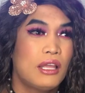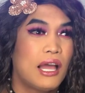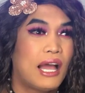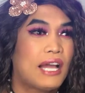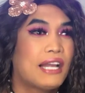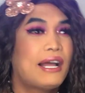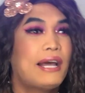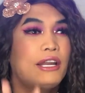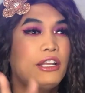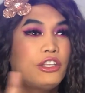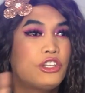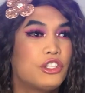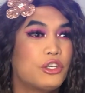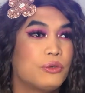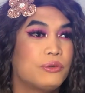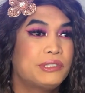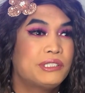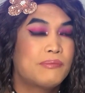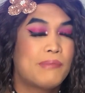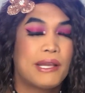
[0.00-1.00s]
I kind of
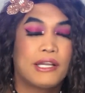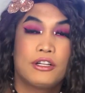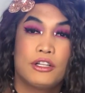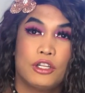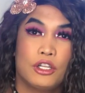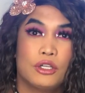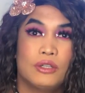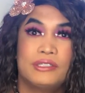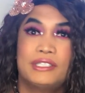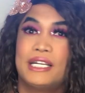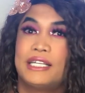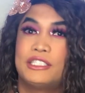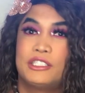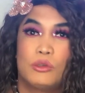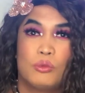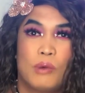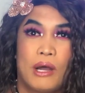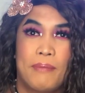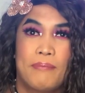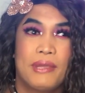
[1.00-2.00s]
used my clothes as a
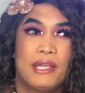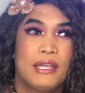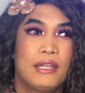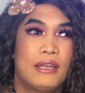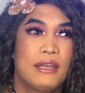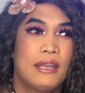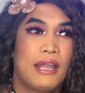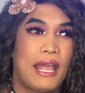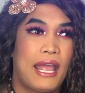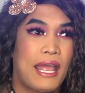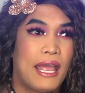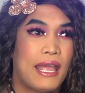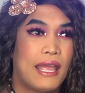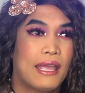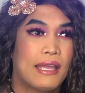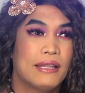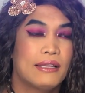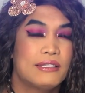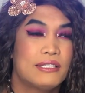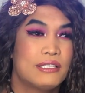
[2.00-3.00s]
weapon
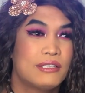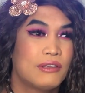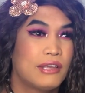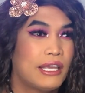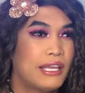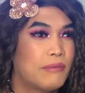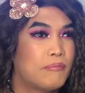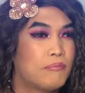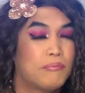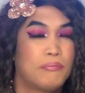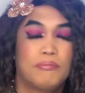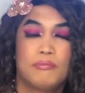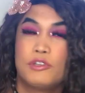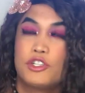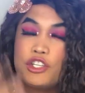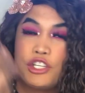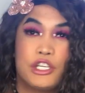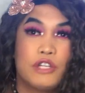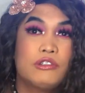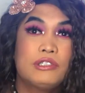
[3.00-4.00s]
and it
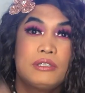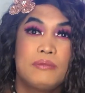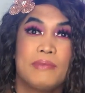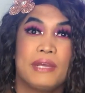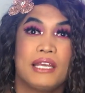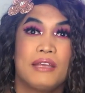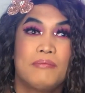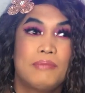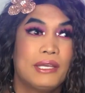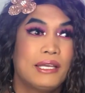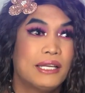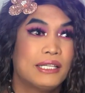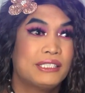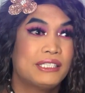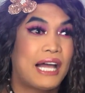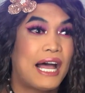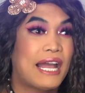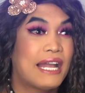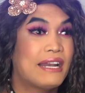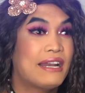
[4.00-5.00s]
shielded me because
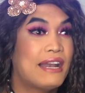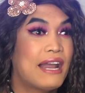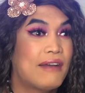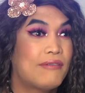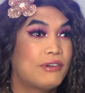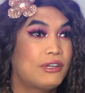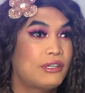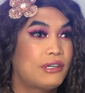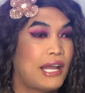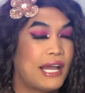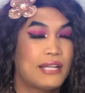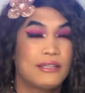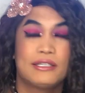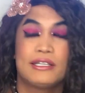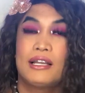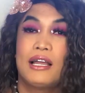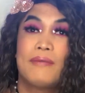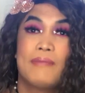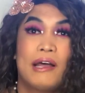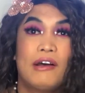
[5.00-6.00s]
I never had to
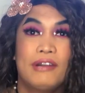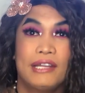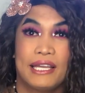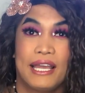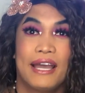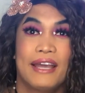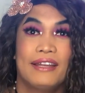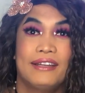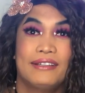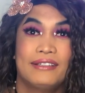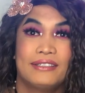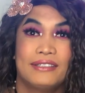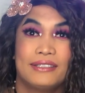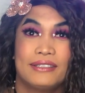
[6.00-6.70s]
come out again.